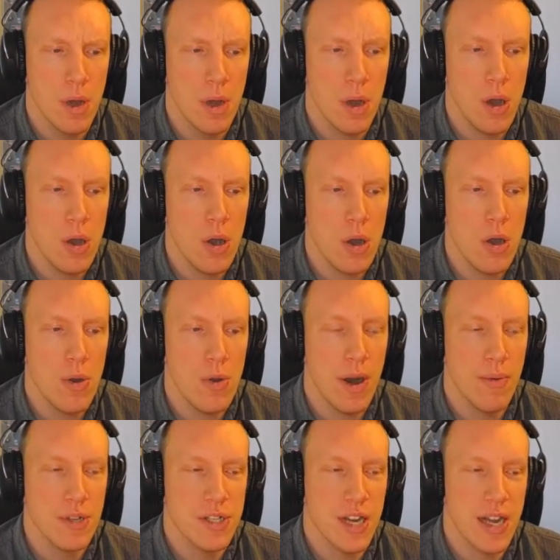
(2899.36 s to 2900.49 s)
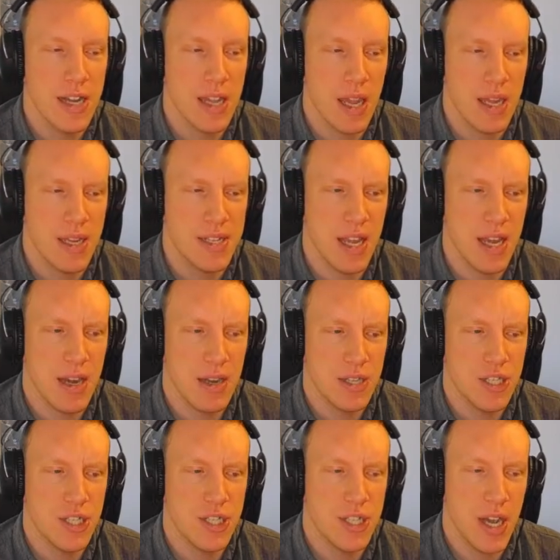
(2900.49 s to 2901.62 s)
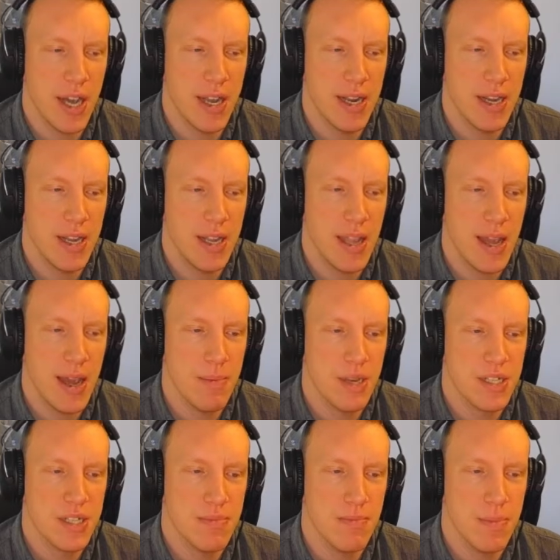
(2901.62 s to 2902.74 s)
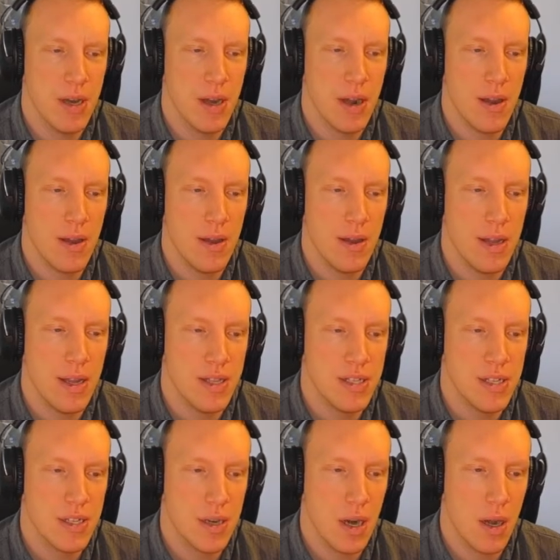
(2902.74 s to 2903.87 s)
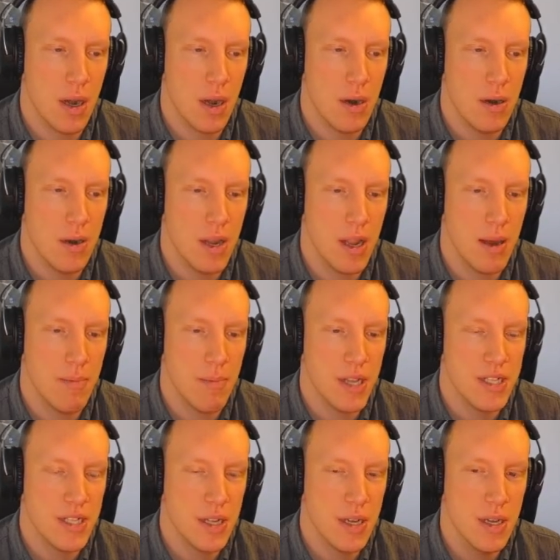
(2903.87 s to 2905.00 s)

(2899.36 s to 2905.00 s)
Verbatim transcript: Oh, I was like, is that a shiny Yamask? But it's a Galar Yamask.